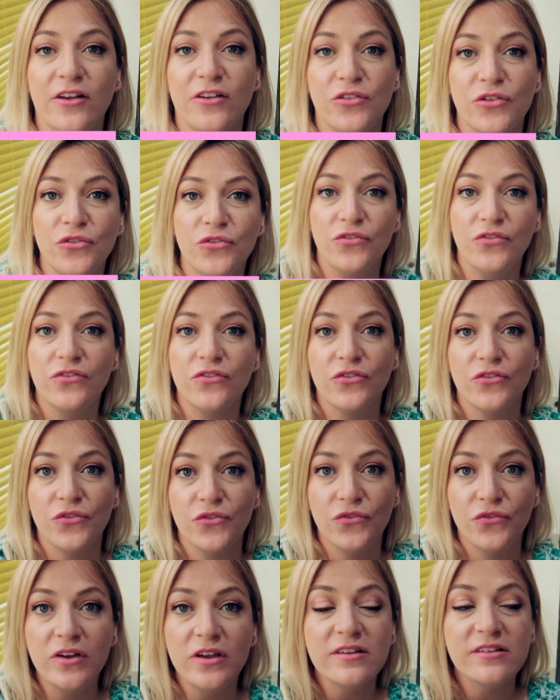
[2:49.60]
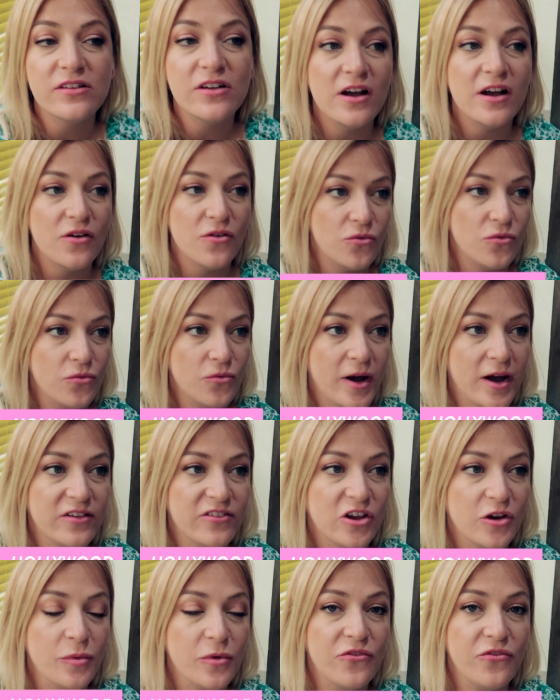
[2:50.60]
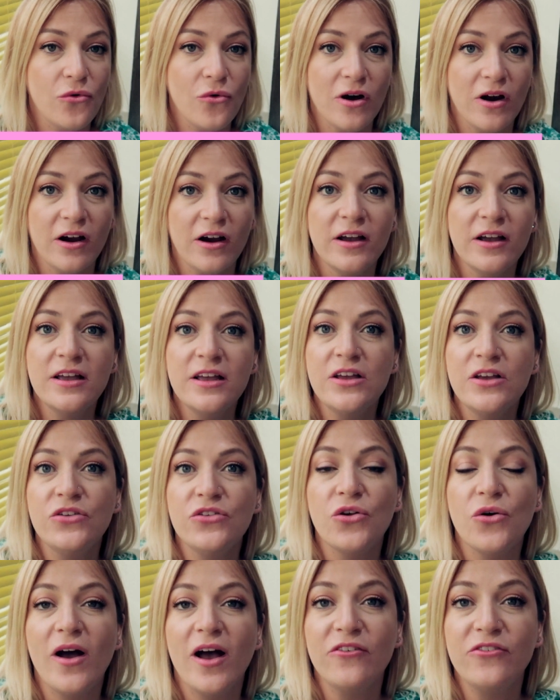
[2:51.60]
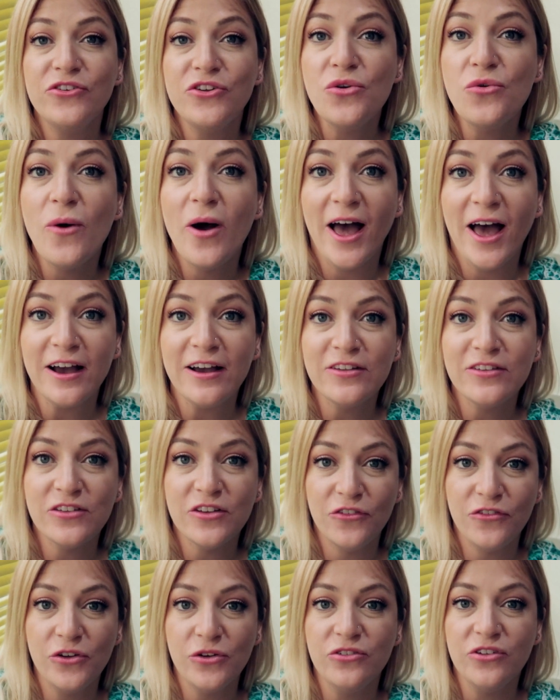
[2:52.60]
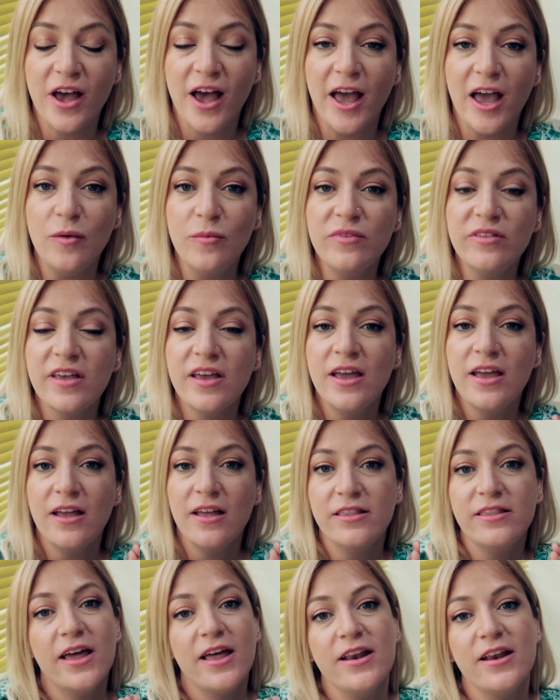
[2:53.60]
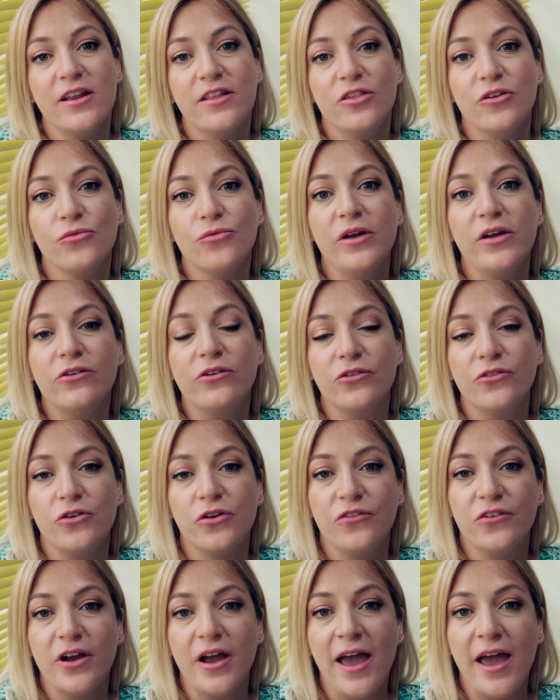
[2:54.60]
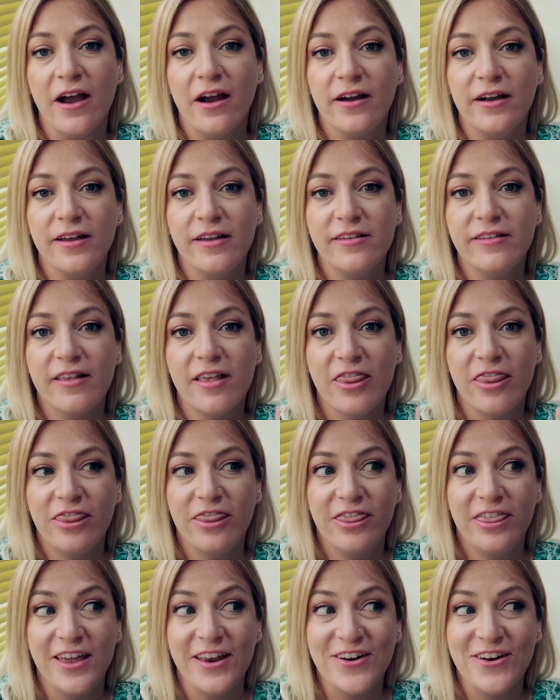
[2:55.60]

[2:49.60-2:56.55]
So V's got waxed here before. So after you wax a few times, then the regrowth of your hair is thinner.